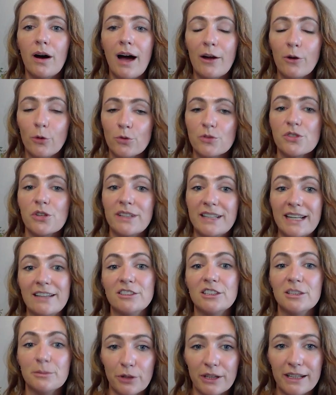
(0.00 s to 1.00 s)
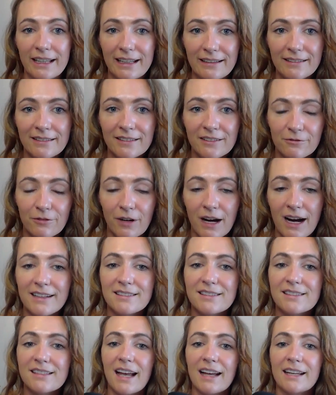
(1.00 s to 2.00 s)
I also need to bring in, right?
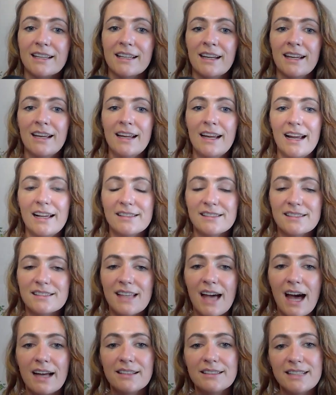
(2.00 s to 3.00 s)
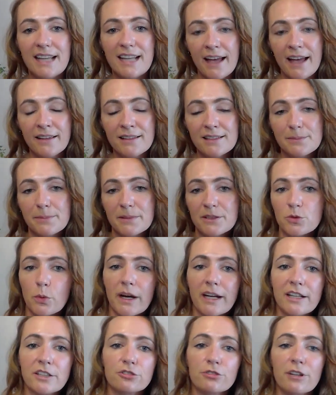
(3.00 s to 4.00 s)
It's that dance
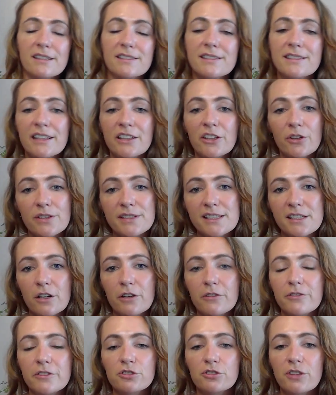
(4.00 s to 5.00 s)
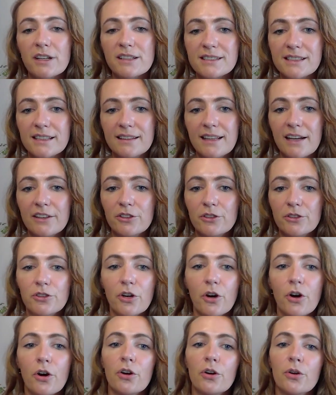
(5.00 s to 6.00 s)
between trusting yourself and trusting that you
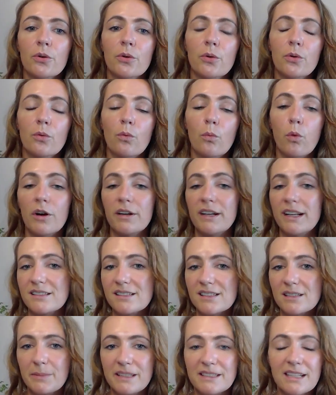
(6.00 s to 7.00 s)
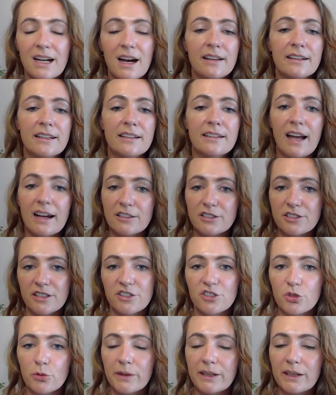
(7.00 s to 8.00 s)
know what needs to be done and
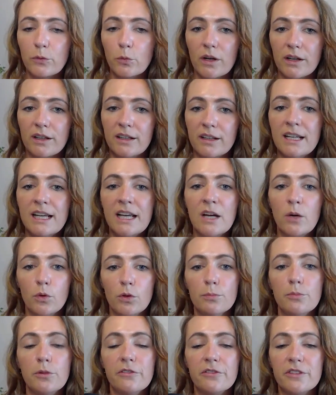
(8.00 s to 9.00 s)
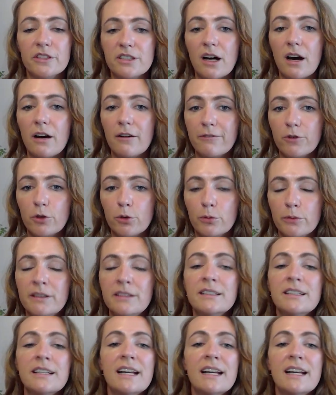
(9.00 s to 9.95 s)
actually doing what will move the dial forward.